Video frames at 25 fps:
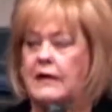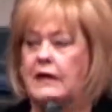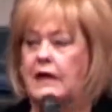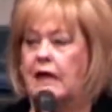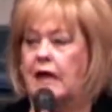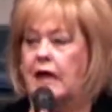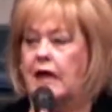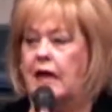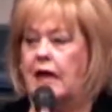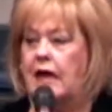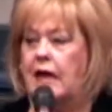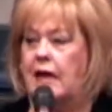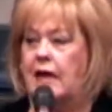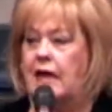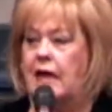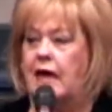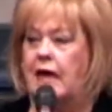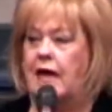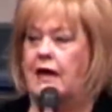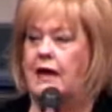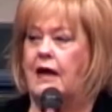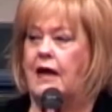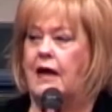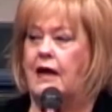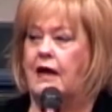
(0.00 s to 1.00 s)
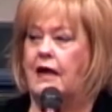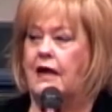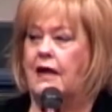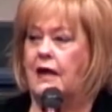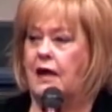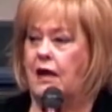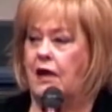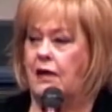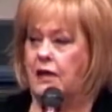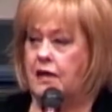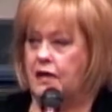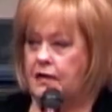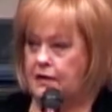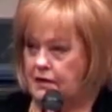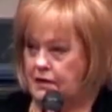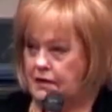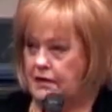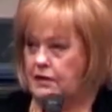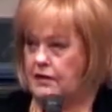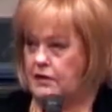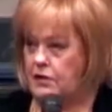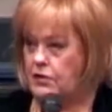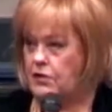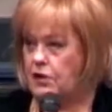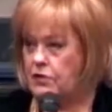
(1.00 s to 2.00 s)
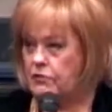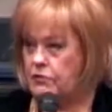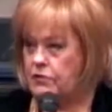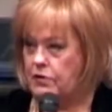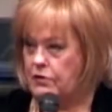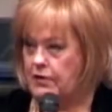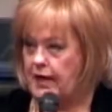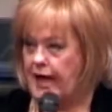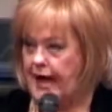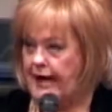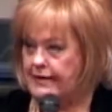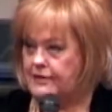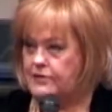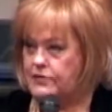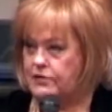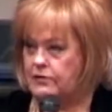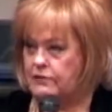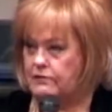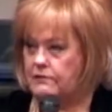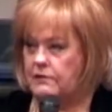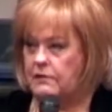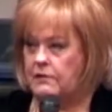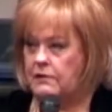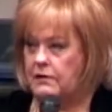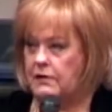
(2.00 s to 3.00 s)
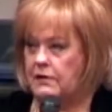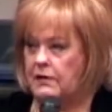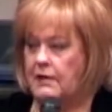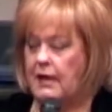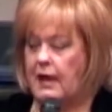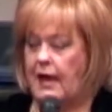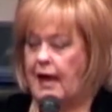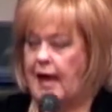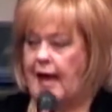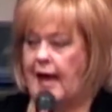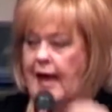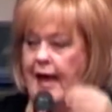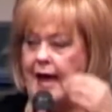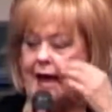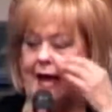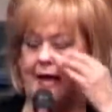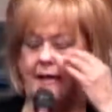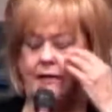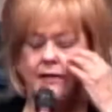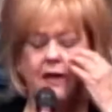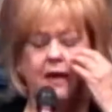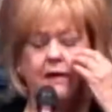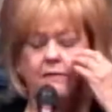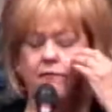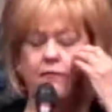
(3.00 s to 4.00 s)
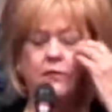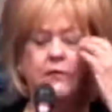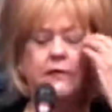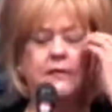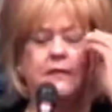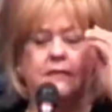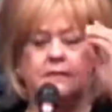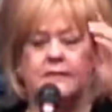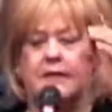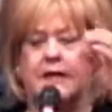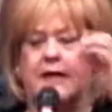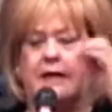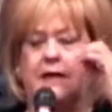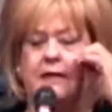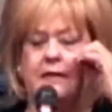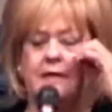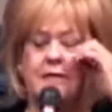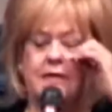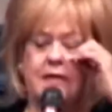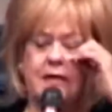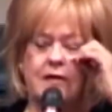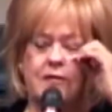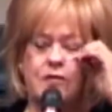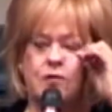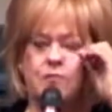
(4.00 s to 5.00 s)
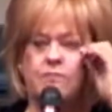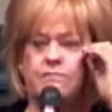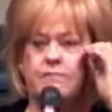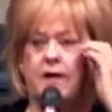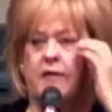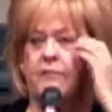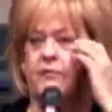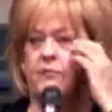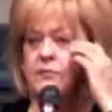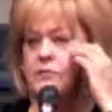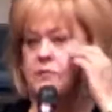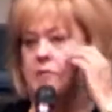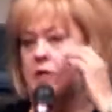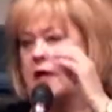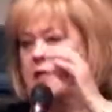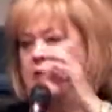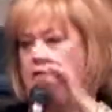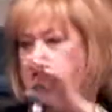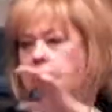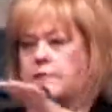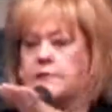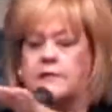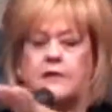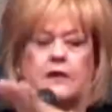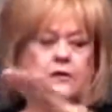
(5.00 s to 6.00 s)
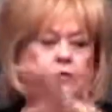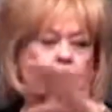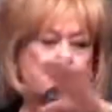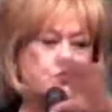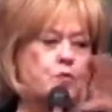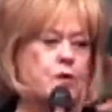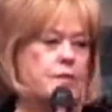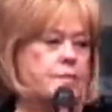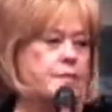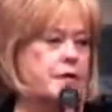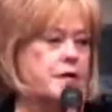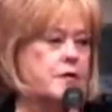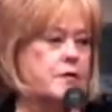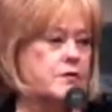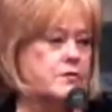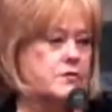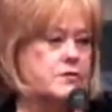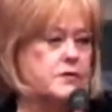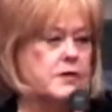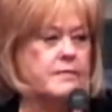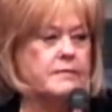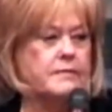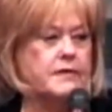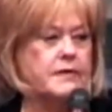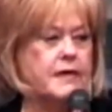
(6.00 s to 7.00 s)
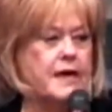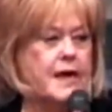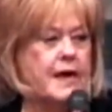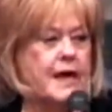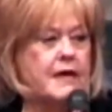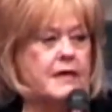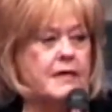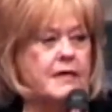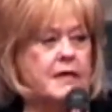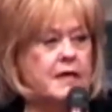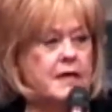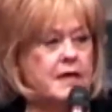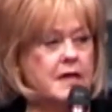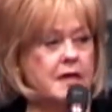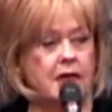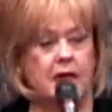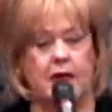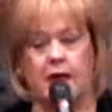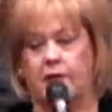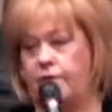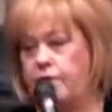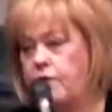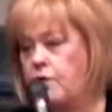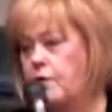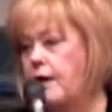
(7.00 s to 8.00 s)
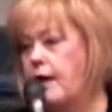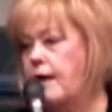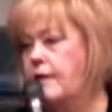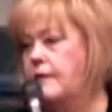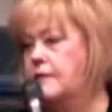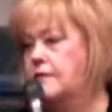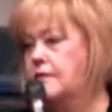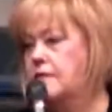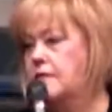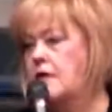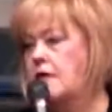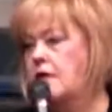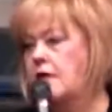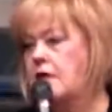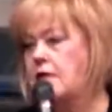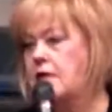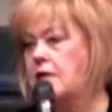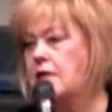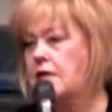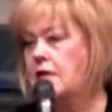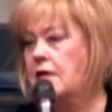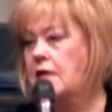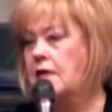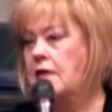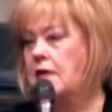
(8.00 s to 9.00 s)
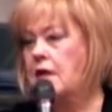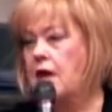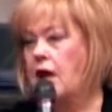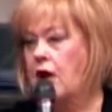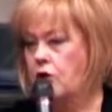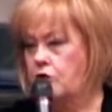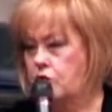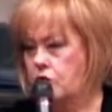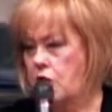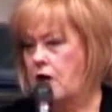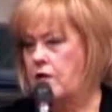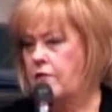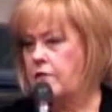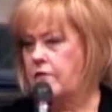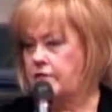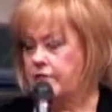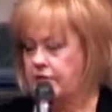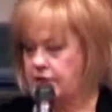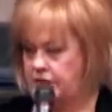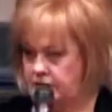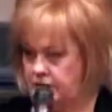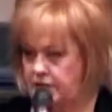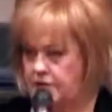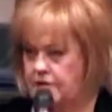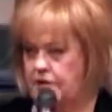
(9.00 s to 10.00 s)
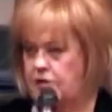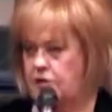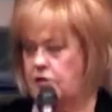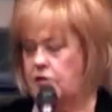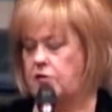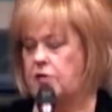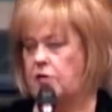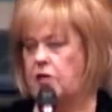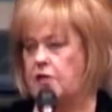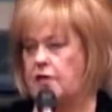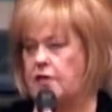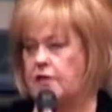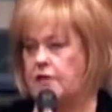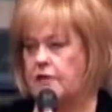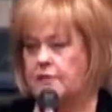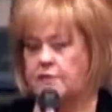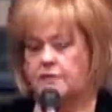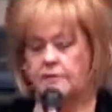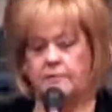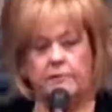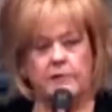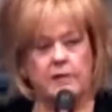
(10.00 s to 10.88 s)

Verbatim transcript: And uh, he, you know, you got to. I never listen. Let me tell you, mothers. God, let me tell you, women here something tonight. If you got a son or daughter that's in the occult,